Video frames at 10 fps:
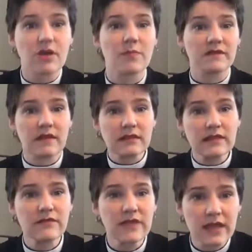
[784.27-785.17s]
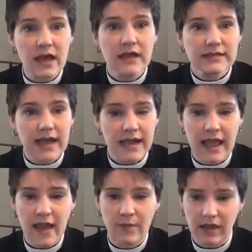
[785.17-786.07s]
It's a living,
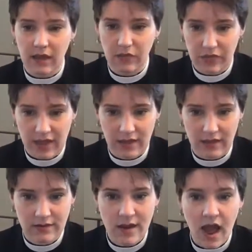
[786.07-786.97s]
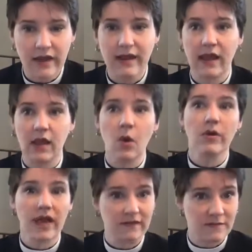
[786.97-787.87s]
dynamic thing, not a,
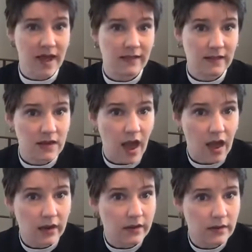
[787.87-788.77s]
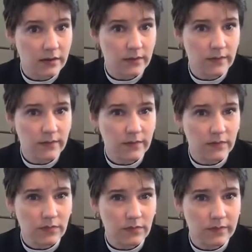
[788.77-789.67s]
okay, smile and nod.
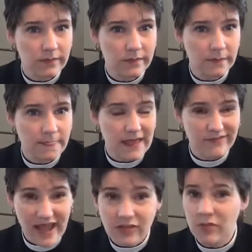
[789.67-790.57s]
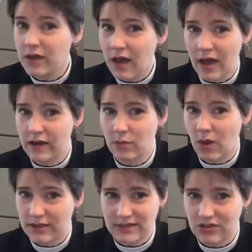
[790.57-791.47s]
If that's what God
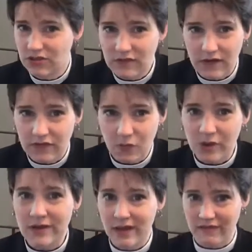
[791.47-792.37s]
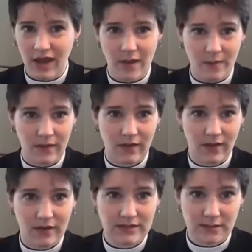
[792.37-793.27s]
wanted, Jesus wouldn't have come
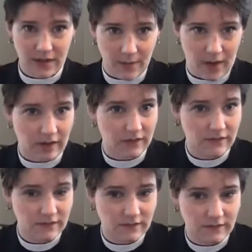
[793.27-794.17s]
to be among us.